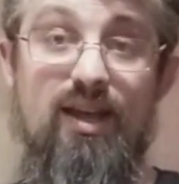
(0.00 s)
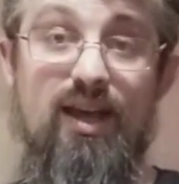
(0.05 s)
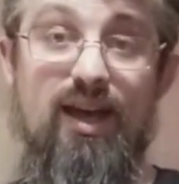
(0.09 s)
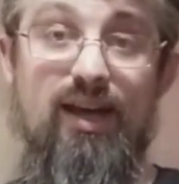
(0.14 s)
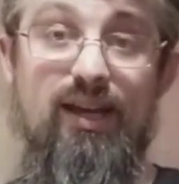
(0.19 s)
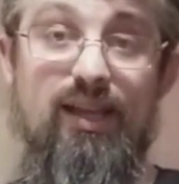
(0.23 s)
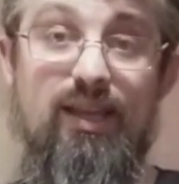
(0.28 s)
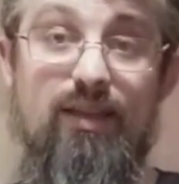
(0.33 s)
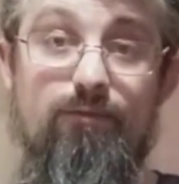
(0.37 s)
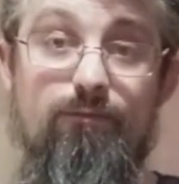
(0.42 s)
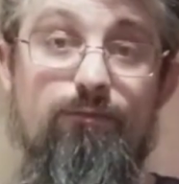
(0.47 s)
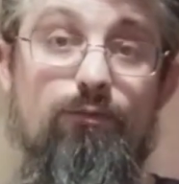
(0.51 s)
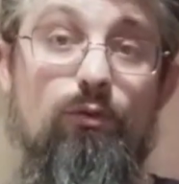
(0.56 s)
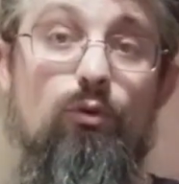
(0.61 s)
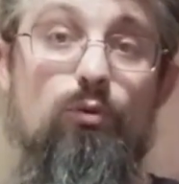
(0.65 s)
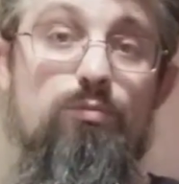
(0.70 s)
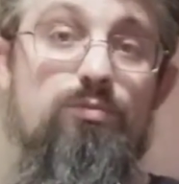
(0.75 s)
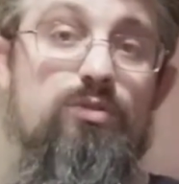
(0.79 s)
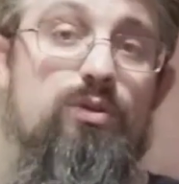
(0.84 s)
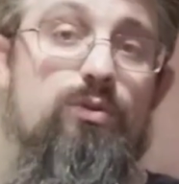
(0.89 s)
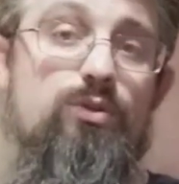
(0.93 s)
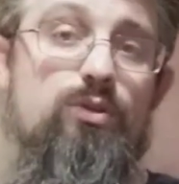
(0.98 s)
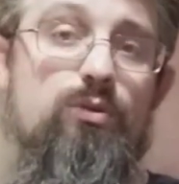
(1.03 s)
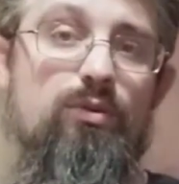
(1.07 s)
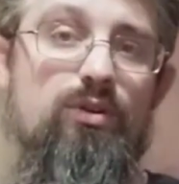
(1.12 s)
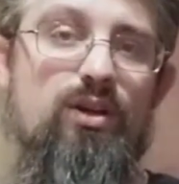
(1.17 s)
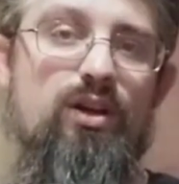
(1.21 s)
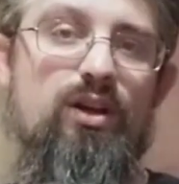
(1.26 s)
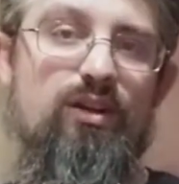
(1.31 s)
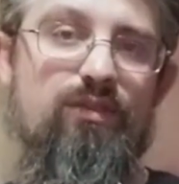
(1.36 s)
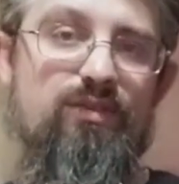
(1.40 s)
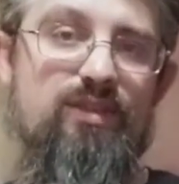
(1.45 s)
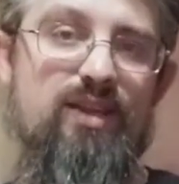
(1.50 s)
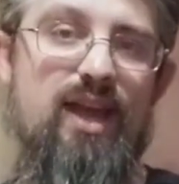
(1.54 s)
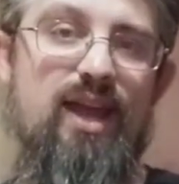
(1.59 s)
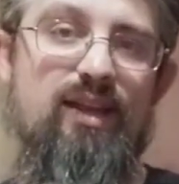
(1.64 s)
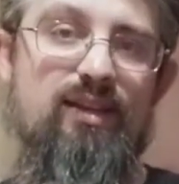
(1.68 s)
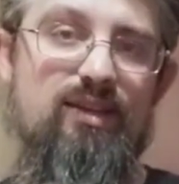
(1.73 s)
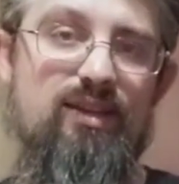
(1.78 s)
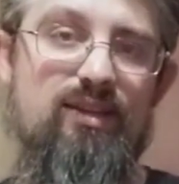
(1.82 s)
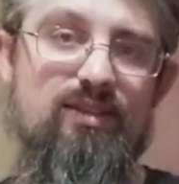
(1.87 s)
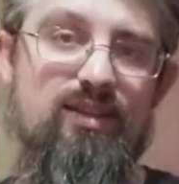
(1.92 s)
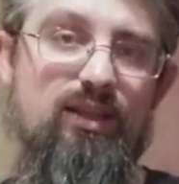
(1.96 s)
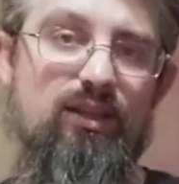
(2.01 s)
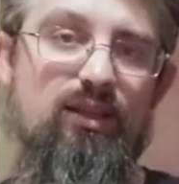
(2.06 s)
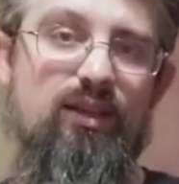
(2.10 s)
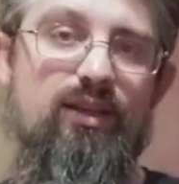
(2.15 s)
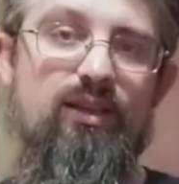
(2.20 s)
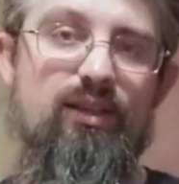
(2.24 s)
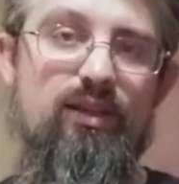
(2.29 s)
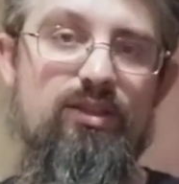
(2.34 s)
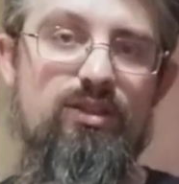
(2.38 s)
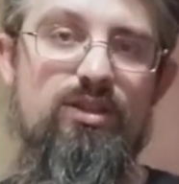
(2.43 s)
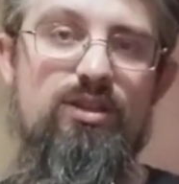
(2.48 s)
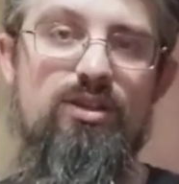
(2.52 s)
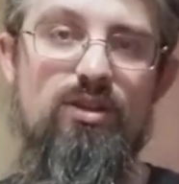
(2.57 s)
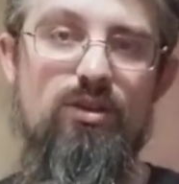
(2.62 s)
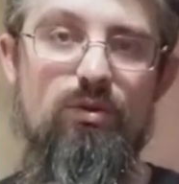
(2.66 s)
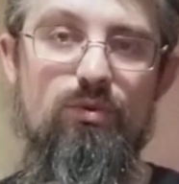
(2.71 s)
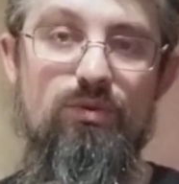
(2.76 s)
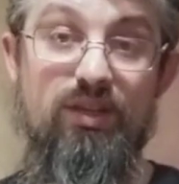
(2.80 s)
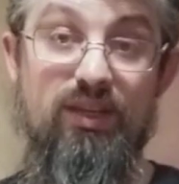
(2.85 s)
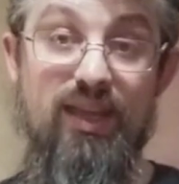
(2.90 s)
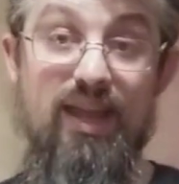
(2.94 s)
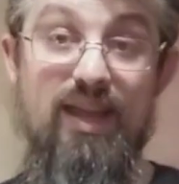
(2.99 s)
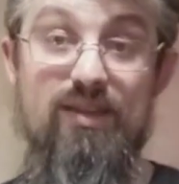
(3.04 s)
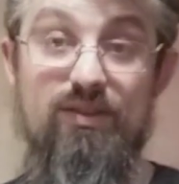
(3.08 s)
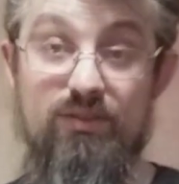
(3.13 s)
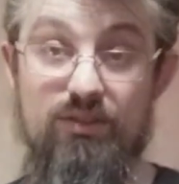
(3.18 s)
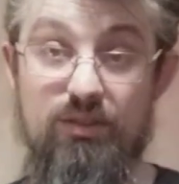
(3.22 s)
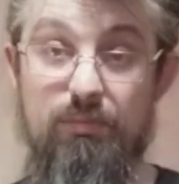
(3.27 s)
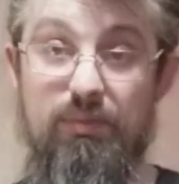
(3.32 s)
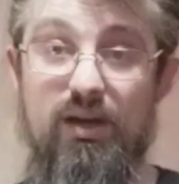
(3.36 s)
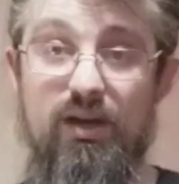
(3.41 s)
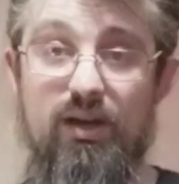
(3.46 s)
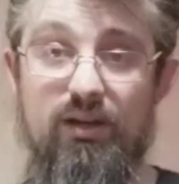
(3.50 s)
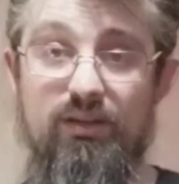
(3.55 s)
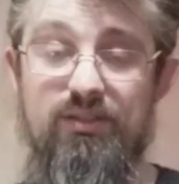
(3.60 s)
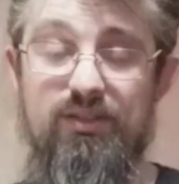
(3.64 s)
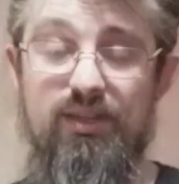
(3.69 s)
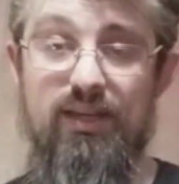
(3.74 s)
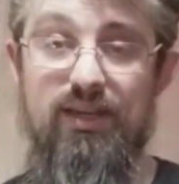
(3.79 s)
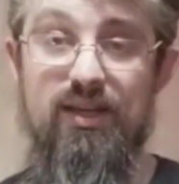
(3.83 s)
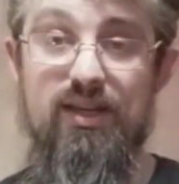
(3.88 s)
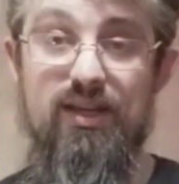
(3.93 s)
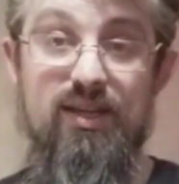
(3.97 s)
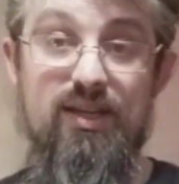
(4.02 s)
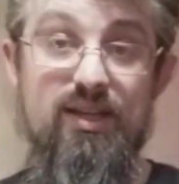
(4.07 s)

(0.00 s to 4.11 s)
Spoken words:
and it informs you as to what kind of tactics they're likely to use against the party.